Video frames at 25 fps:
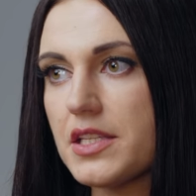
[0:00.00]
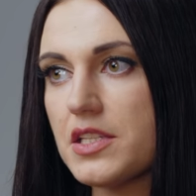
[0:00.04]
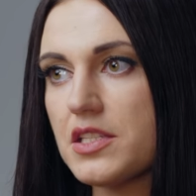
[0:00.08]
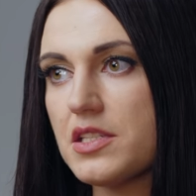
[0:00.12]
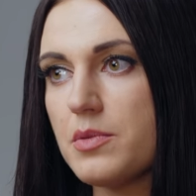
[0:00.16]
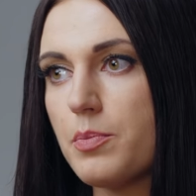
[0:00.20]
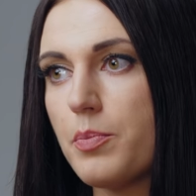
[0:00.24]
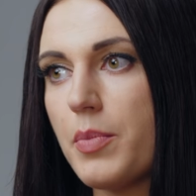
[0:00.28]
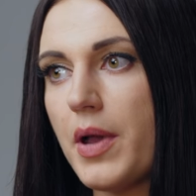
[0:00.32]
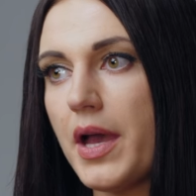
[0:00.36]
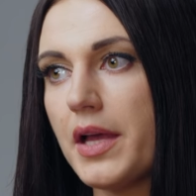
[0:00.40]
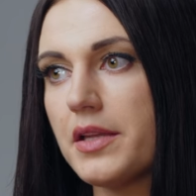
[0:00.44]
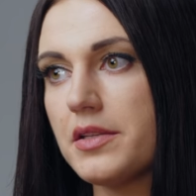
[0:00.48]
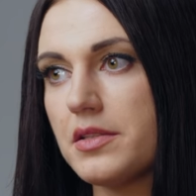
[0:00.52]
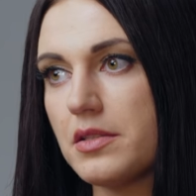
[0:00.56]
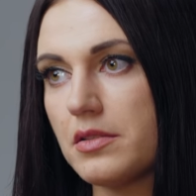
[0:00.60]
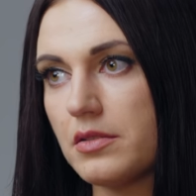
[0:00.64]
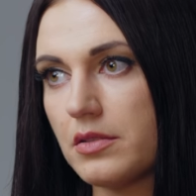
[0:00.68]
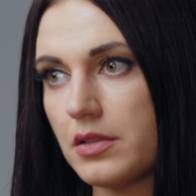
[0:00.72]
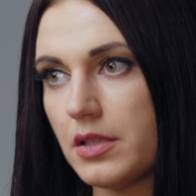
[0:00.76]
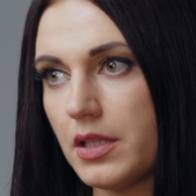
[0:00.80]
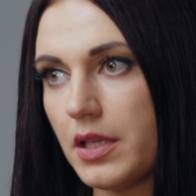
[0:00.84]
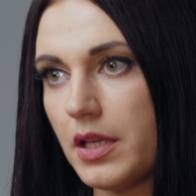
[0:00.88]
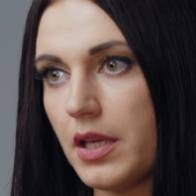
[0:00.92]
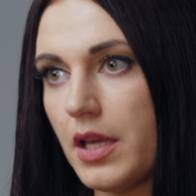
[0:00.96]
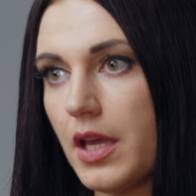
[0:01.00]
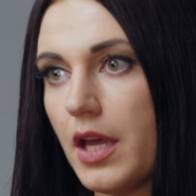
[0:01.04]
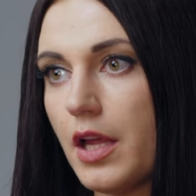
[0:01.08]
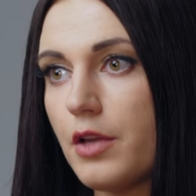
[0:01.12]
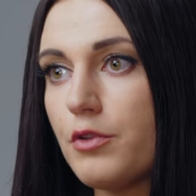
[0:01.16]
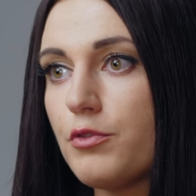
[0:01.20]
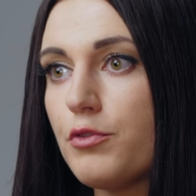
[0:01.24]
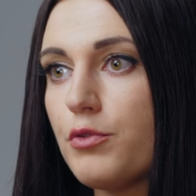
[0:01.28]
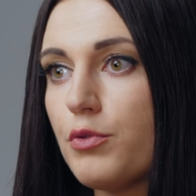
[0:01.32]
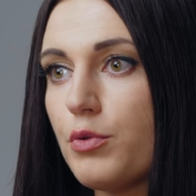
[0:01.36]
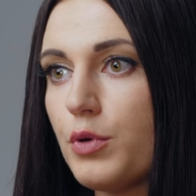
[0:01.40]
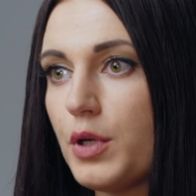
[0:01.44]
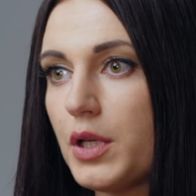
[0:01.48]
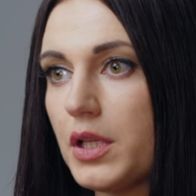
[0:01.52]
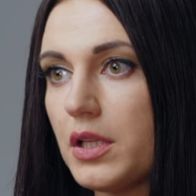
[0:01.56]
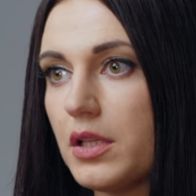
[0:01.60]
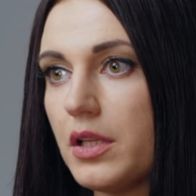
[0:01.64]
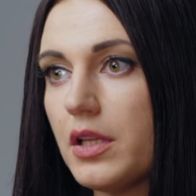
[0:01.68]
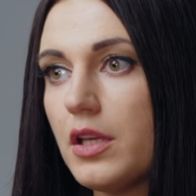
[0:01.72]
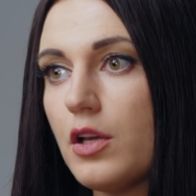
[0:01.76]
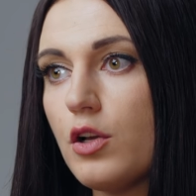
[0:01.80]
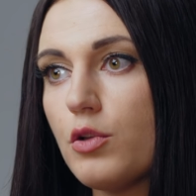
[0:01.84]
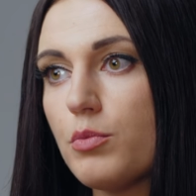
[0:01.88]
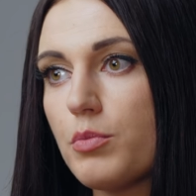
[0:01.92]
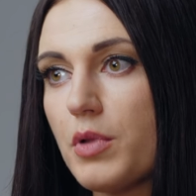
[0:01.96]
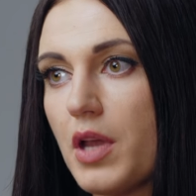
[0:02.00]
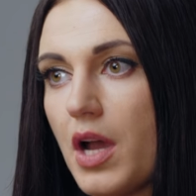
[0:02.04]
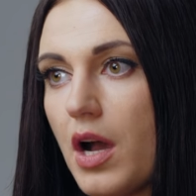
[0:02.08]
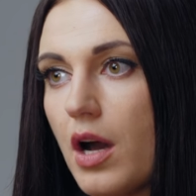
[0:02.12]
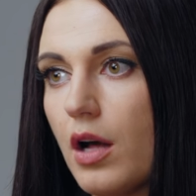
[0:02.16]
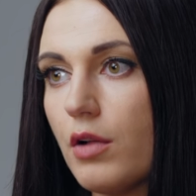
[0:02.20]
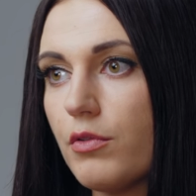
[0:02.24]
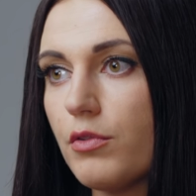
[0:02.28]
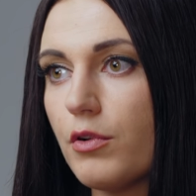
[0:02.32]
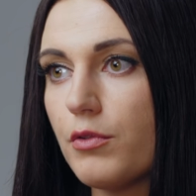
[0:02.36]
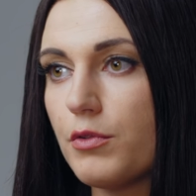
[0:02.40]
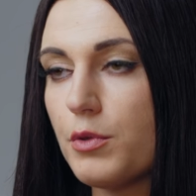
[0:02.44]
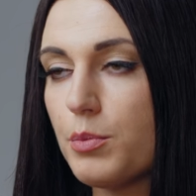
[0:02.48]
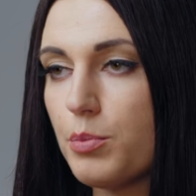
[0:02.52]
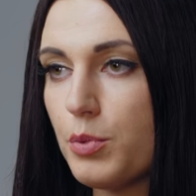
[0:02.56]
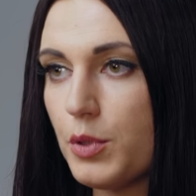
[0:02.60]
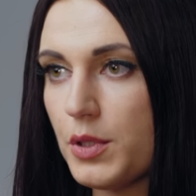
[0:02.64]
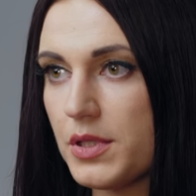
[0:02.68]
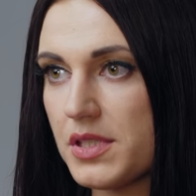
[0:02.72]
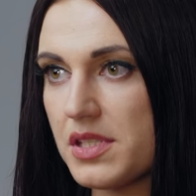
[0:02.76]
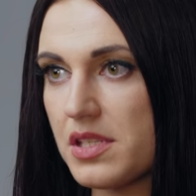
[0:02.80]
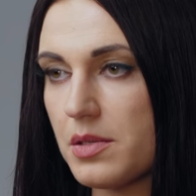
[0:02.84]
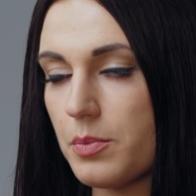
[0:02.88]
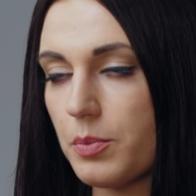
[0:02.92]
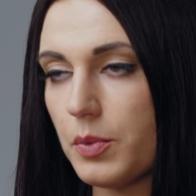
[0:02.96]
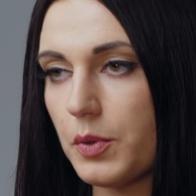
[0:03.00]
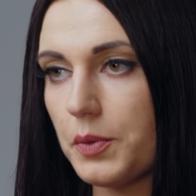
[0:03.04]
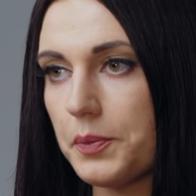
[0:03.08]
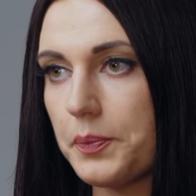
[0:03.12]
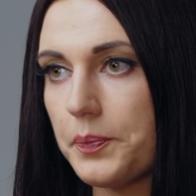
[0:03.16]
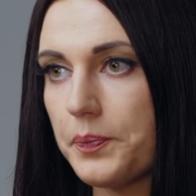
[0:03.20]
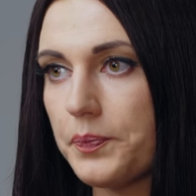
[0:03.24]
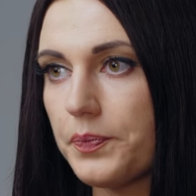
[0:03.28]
independently and freely on behalf of the principal.